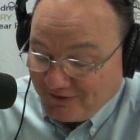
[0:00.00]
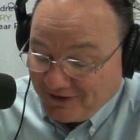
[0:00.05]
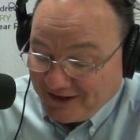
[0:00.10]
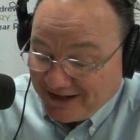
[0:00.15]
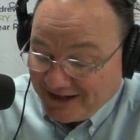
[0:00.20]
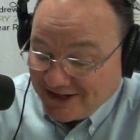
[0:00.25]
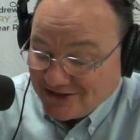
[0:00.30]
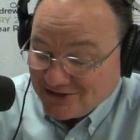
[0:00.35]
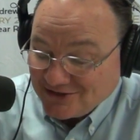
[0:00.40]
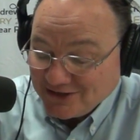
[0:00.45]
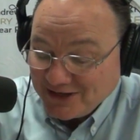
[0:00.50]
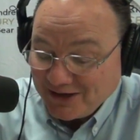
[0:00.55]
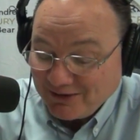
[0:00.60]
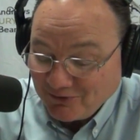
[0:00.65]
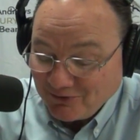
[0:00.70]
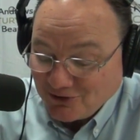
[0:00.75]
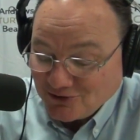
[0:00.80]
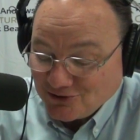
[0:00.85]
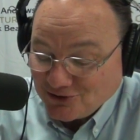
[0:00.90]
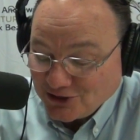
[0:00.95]
each and every
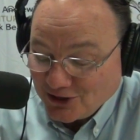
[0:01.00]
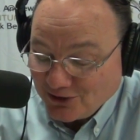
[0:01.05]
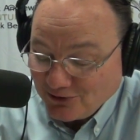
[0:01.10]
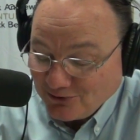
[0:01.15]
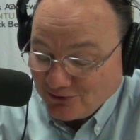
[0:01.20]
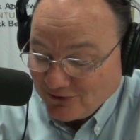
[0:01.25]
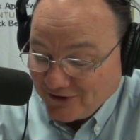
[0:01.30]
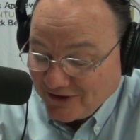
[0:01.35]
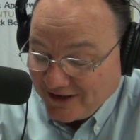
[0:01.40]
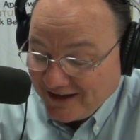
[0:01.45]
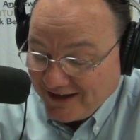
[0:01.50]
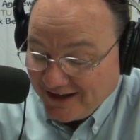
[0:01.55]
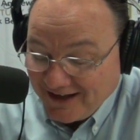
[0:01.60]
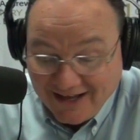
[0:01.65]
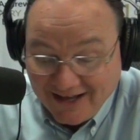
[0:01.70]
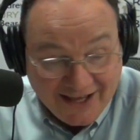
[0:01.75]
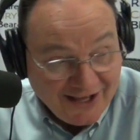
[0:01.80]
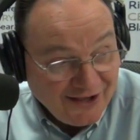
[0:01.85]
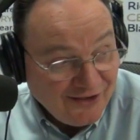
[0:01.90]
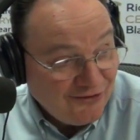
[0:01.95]
show,
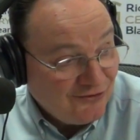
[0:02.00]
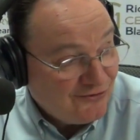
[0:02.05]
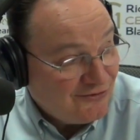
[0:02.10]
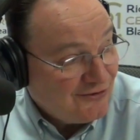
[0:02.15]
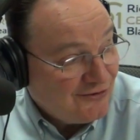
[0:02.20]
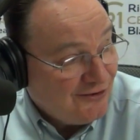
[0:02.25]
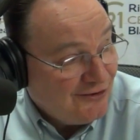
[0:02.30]
is